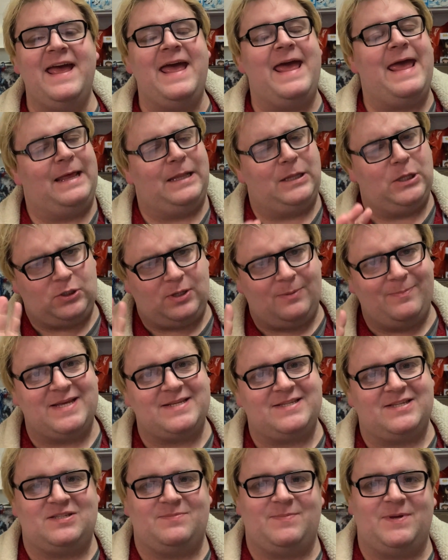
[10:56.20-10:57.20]
it'll look a bit
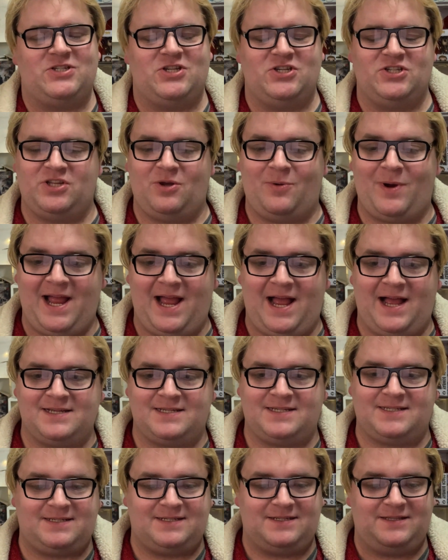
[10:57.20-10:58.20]
suspicious. So I
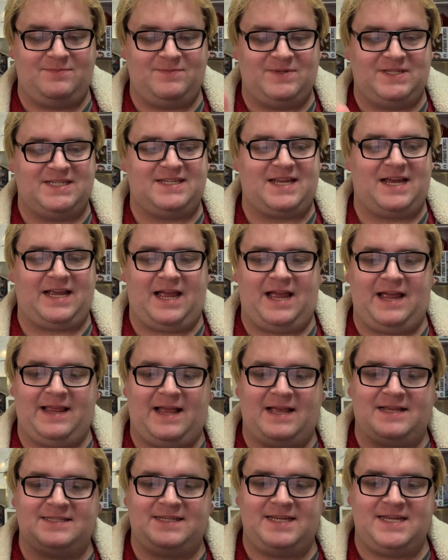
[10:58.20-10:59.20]
asked them to stagger. I
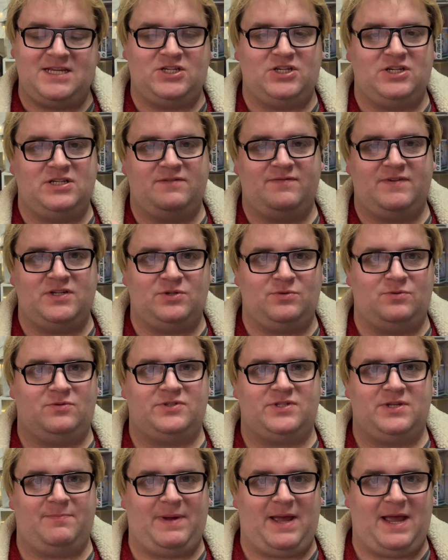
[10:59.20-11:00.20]
asked each individual
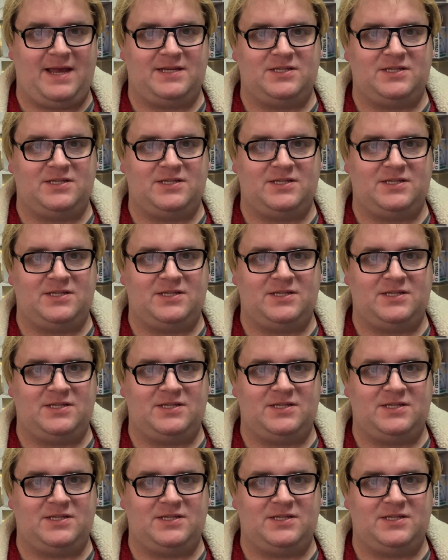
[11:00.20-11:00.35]
to buy